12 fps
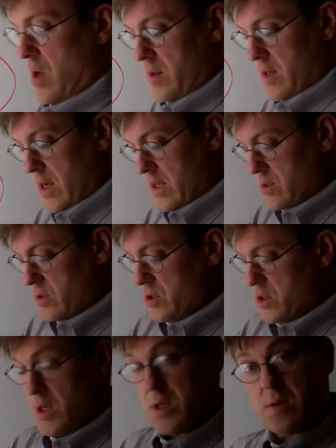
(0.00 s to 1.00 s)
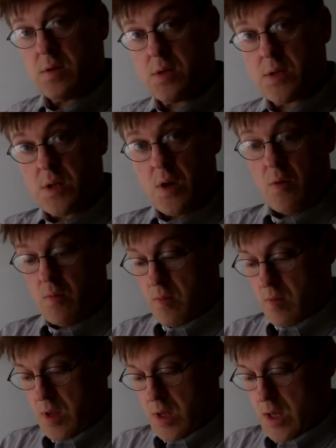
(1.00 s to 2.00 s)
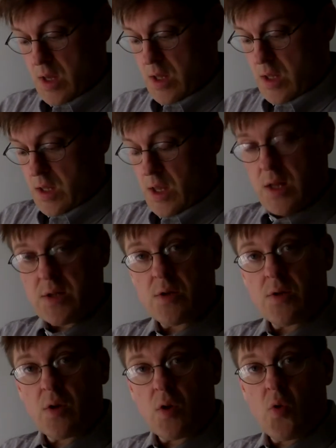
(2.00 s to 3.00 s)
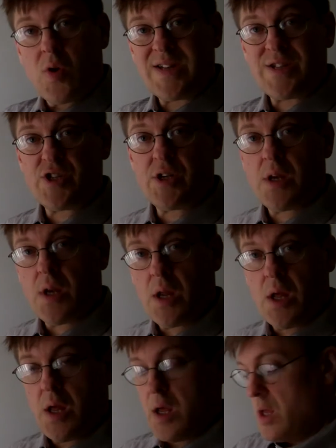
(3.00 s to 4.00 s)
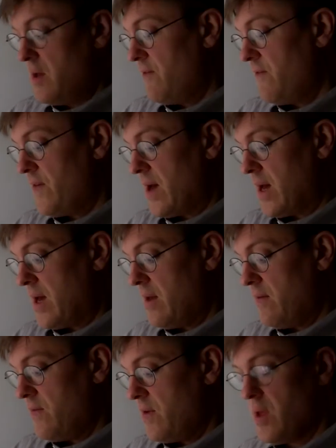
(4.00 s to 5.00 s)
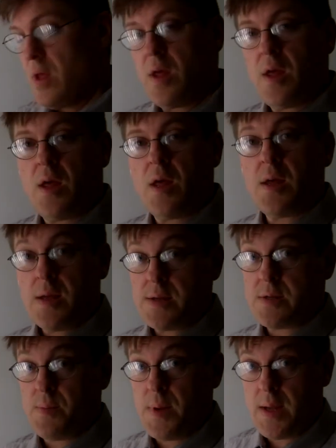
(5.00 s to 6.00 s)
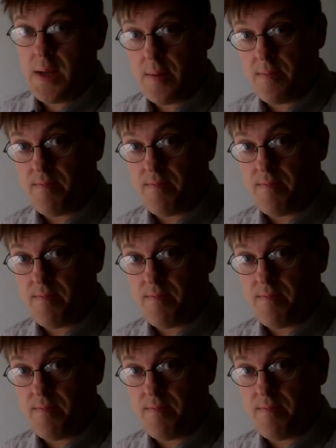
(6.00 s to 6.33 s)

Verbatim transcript: on the answer sheet. So the answer to question 5 is B.